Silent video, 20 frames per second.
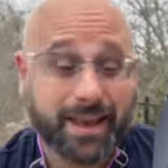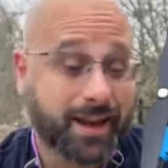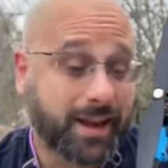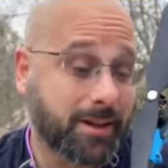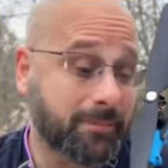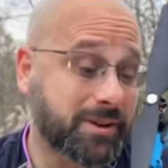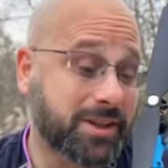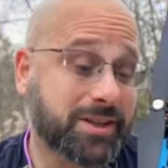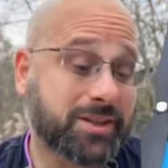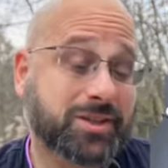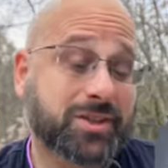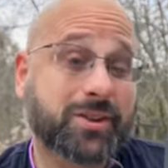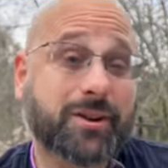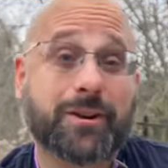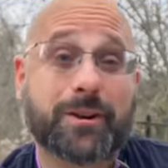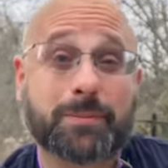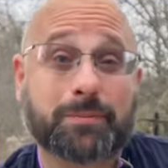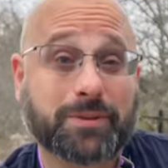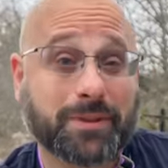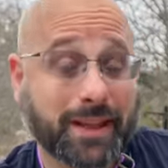I'm gonna
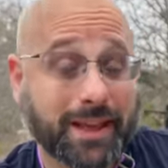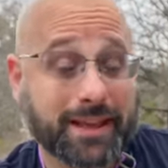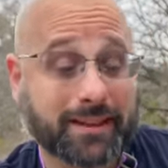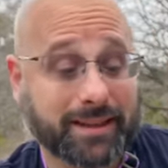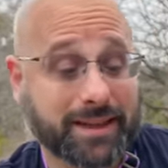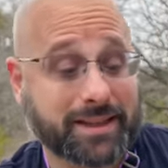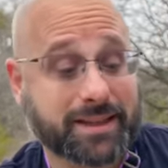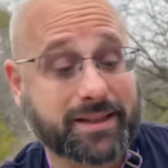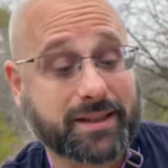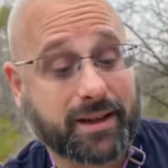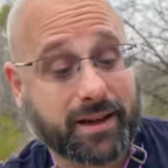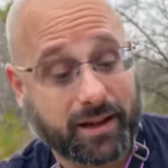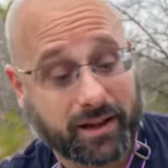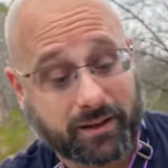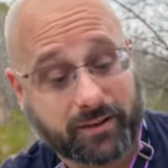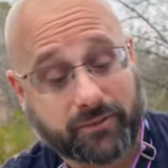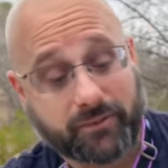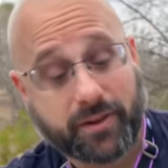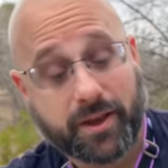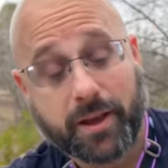start a playlist
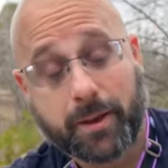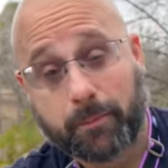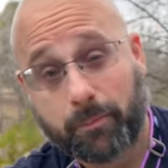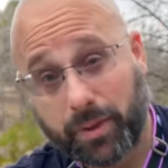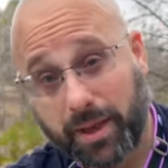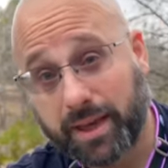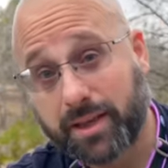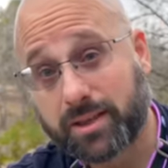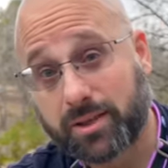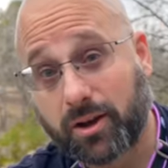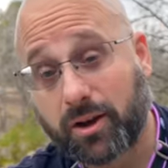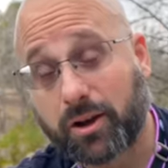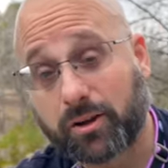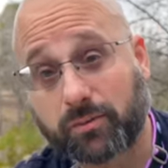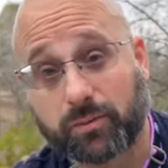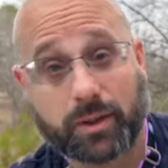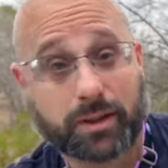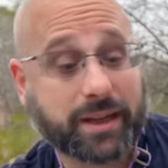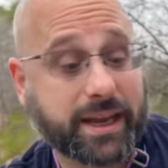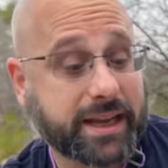of
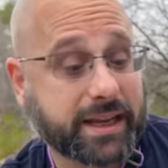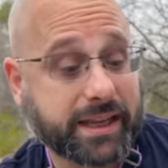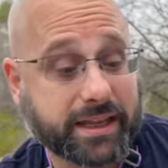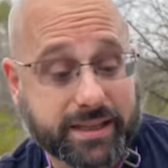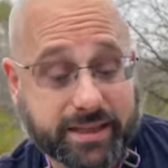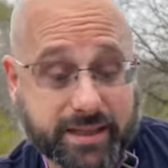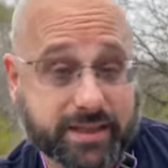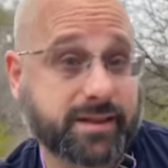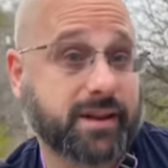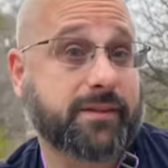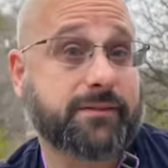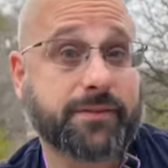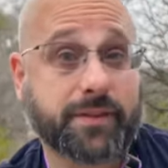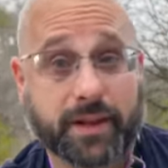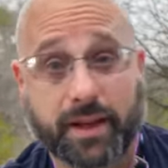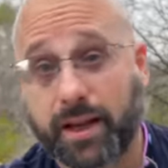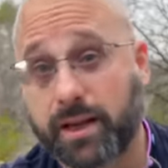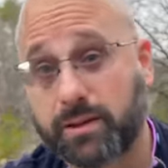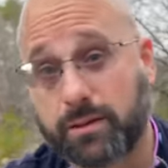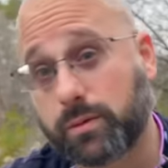Pixhawk related stuff
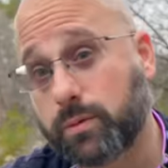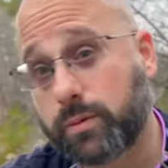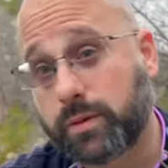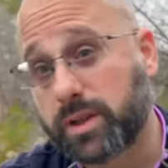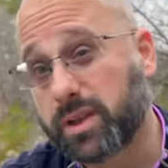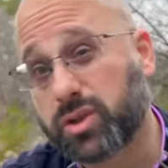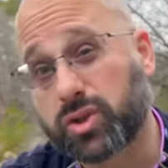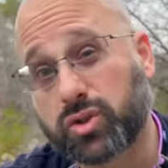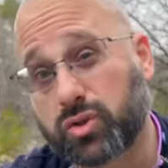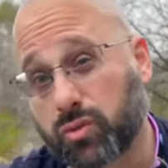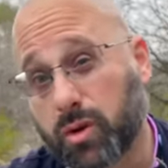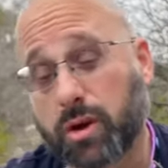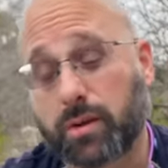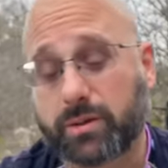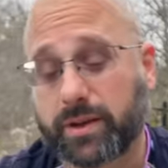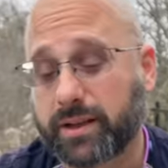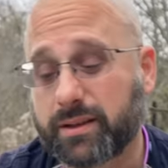that I do with this drone,